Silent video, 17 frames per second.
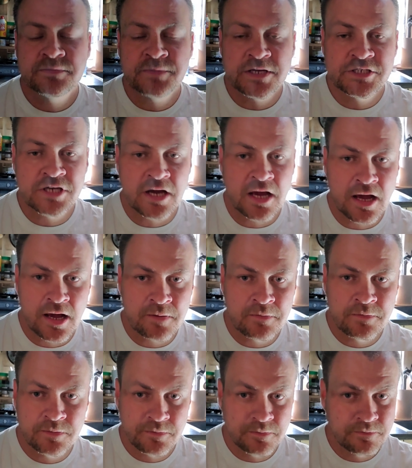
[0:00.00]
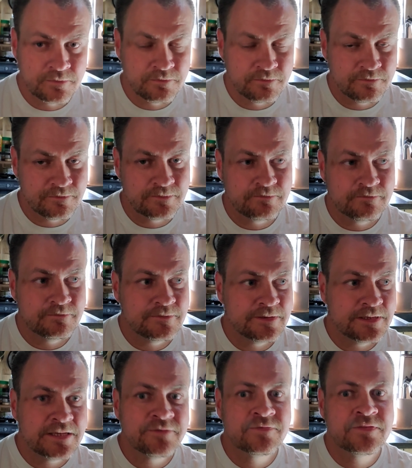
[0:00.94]
to my job,
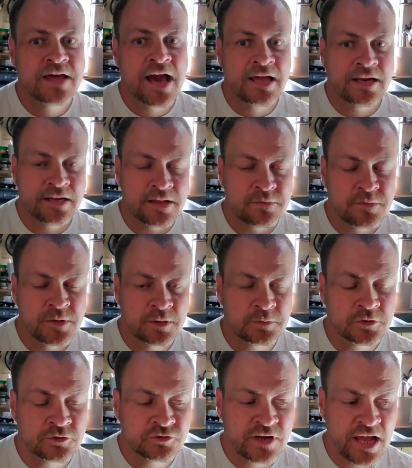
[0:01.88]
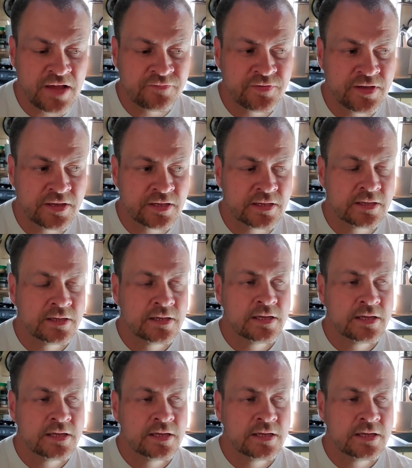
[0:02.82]
if that, in minimal traffic,